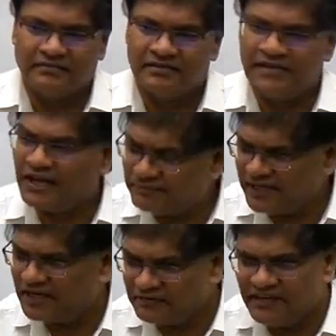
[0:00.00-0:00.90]
There have
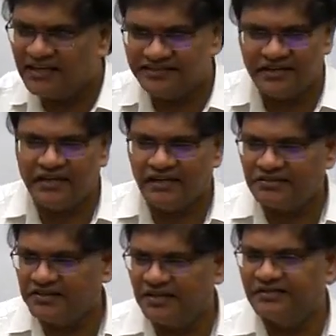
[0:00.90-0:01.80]
been, even recently also
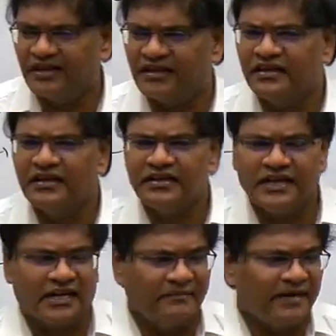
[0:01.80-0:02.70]
you can see, the
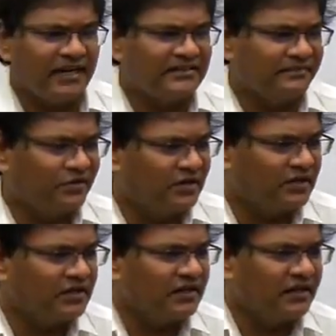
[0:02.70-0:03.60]
government has removed
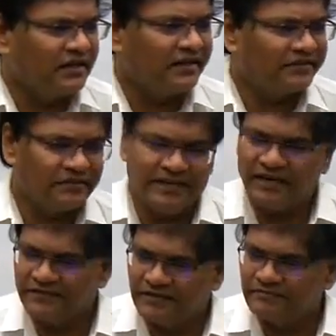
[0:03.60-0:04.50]
so many
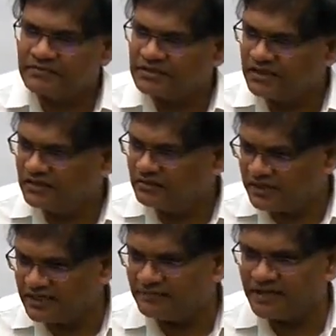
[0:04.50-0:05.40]
of them,
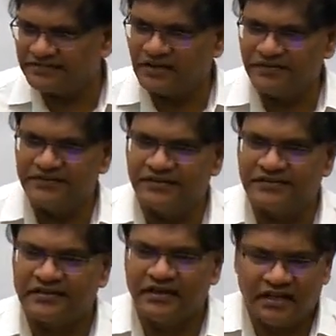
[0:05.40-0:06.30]
income tax
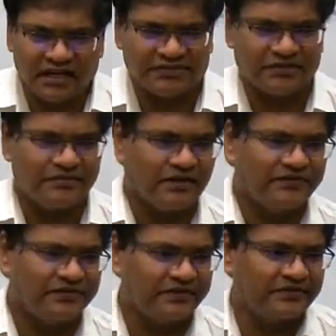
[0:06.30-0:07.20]
officers, customs
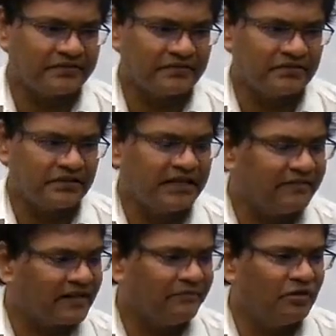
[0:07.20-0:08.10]
officers. They
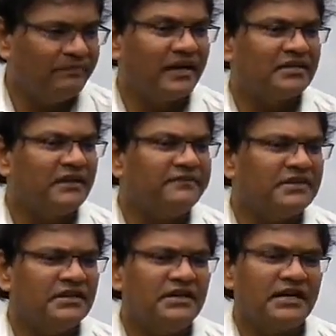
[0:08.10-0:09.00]
were removed because of
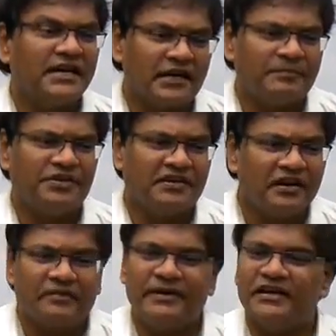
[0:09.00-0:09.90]
corruption,
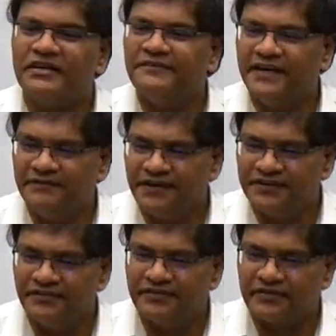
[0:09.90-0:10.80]
not because of
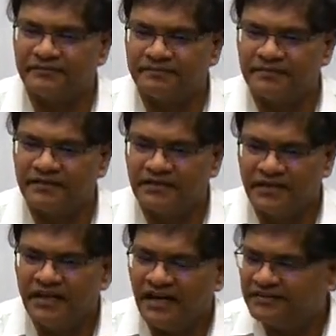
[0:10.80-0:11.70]
inefficiency.
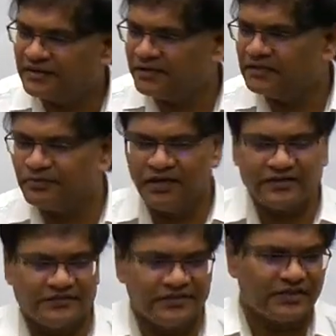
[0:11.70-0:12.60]
And some of the police
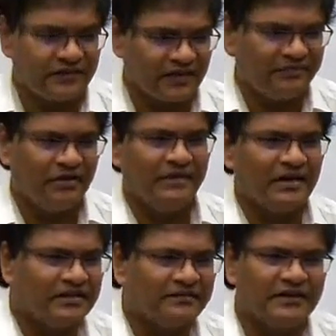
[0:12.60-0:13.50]
officers were removed
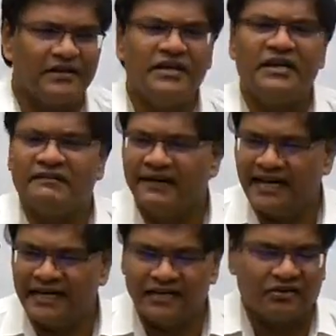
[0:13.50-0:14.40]
because of
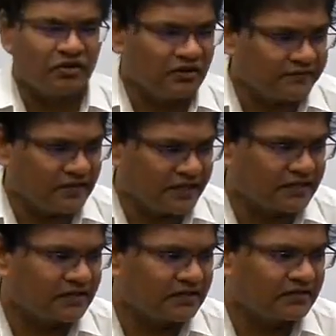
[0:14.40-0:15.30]
violating the code of conduct,